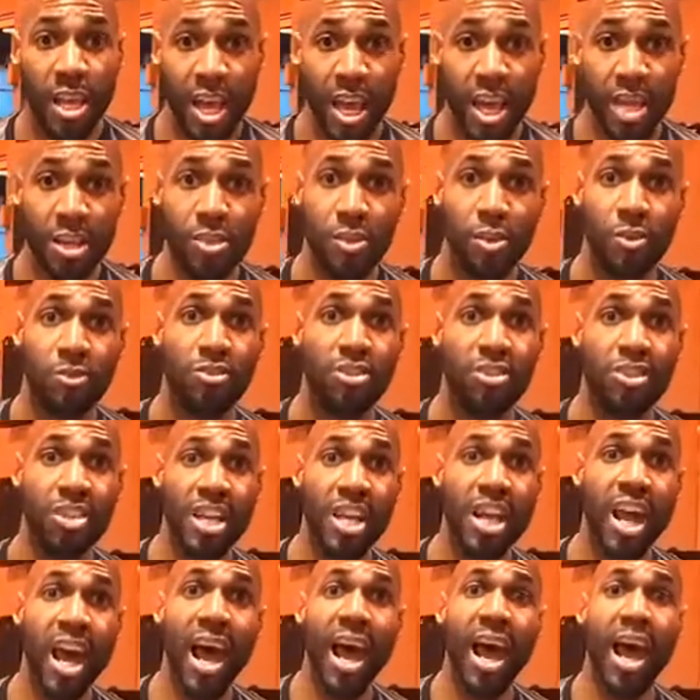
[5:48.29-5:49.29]
And you'll
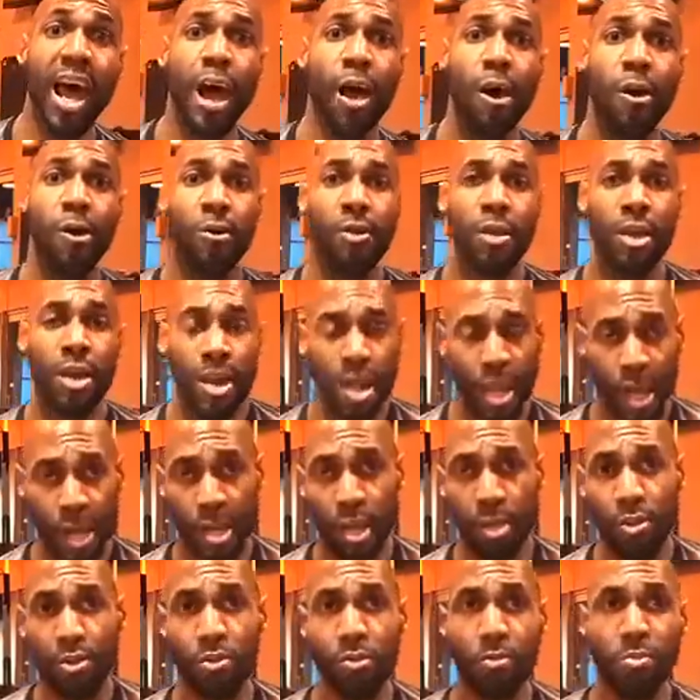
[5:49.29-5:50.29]
see how
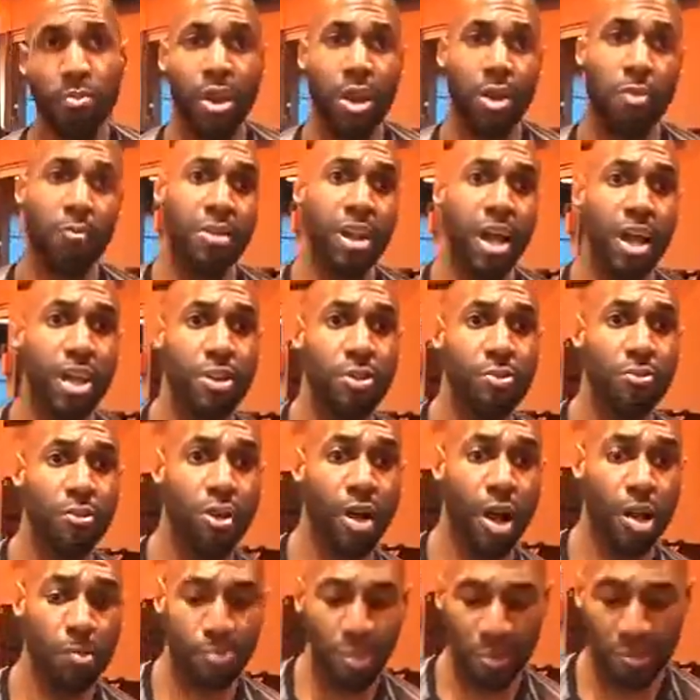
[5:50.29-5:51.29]
in a little bit when I do
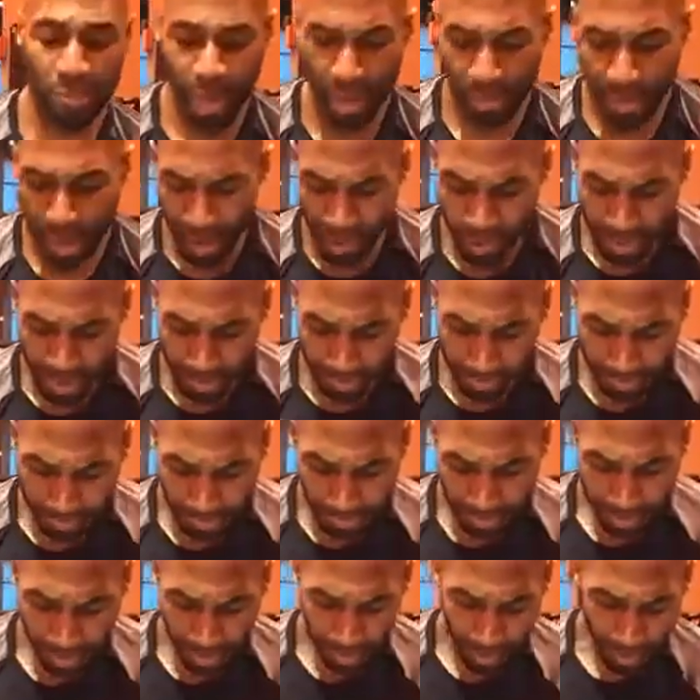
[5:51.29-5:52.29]
a couple of demos.
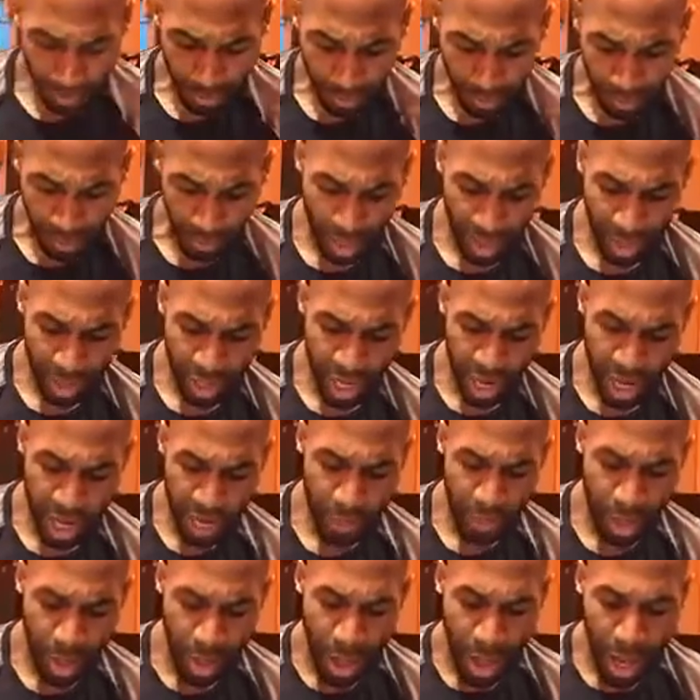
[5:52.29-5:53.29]

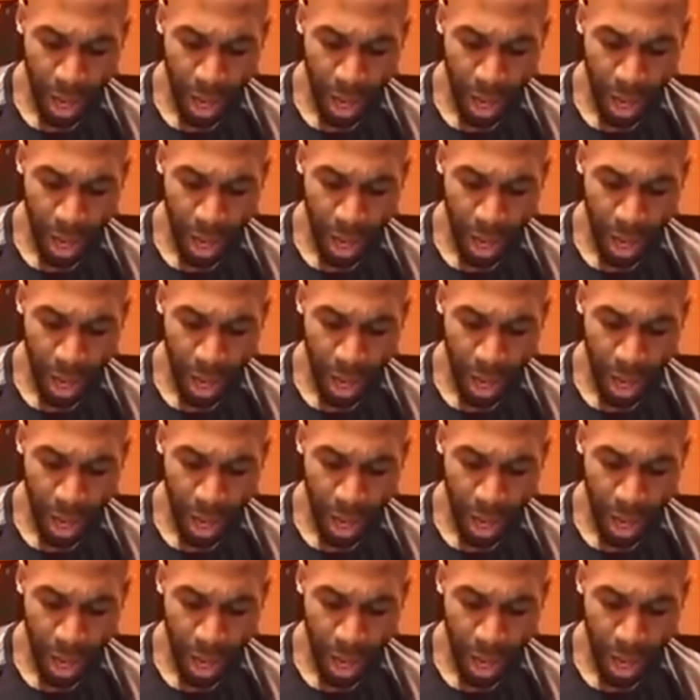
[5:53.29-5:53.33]
Okay.